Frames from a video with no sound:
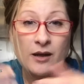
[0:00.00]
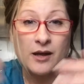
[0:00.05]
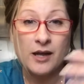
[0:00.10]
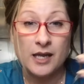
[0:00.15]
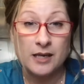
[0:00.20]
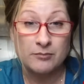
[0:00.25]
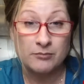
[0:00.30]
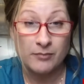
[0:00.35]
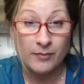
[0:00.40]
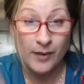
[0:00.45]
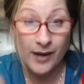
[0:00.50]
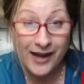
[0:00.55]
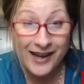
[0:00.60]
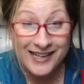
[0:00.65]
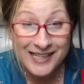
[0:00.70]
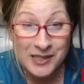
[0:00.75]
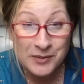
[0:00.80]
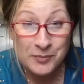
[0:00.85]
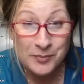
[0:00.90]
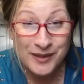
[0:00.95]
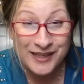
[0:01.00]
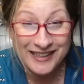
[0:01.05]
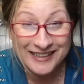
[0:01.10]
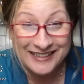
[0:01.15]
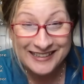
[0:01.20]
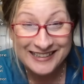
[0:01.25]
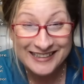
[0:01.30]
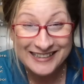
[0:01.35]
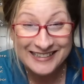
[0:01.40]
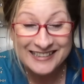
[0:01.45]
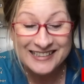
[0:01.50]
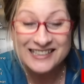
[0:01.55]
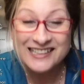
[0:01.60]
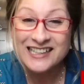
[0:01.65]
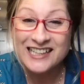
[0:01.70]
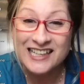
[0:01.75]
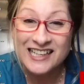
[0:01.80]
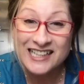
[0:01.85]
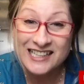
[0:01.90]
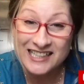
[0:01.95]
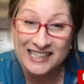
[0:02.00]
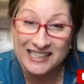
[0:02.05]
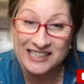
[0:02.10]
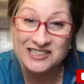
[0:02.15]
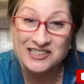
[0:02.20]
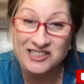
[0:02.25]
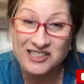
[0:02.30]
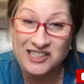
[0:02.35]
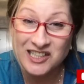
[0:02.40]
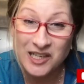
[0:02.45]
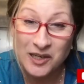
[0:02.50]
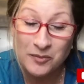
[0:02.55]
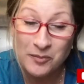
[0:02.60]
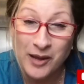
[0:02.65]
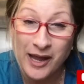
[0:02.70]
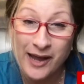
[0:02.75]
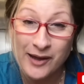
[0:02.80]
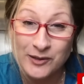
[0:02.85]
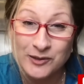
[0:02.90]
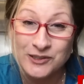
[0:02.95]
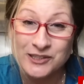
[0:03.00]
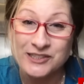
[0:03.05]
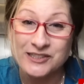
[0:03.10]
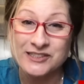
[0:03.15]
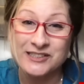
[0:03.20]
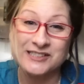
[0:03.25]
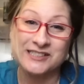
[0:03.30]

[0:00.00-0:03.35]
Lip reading: in my opinion, it needs to come out.